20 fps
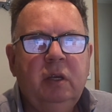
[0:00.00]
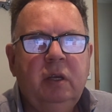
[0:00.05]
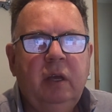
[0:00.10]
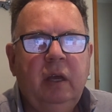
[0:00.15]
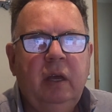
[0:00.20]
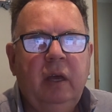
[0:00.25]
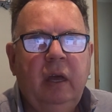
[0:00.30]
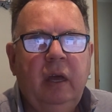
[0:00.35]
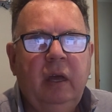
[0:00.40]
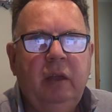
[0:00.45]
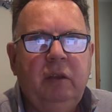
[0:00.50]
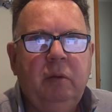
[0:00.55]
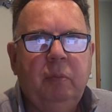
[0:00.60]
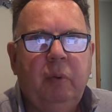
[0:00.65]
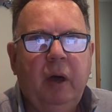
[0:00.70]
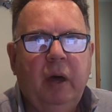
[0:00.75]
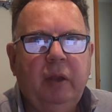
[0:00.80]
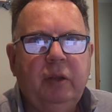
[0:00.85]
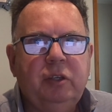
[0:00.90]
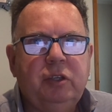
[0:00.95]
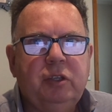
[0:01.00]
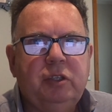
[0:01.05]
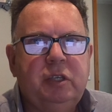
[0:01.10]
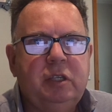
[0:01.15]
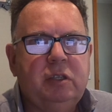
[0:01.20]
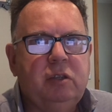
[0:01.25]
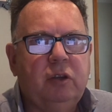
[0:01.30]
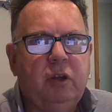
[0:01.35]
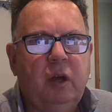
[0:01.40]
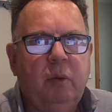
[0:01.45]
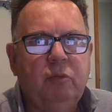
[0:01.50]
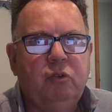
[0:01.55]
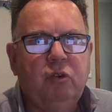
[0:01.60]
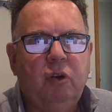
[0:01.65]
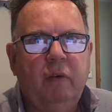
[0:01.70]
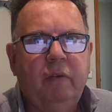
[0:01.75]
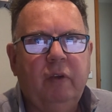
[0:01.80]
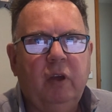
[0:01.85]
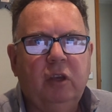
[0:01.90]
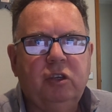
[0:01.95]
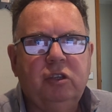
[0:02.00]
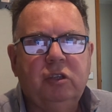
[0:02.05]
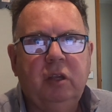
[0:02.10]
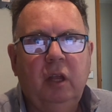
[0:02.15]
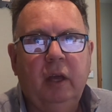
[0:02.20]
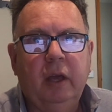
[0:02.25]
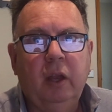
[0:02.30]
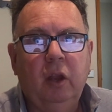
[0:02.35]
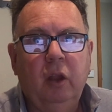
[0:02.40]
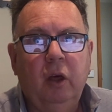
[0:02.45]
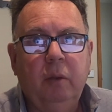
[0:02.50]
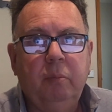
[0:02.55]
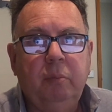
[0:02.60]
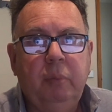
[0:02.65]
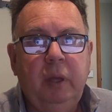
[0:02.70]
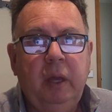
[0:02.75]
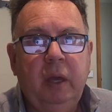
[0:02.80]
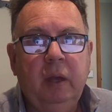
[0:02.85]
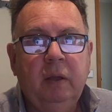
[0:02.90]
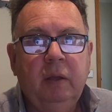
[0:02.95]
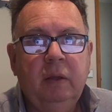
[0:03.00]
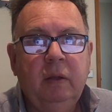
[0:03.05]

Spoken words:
your partner just says, look, I'm driving, I just like a light beer.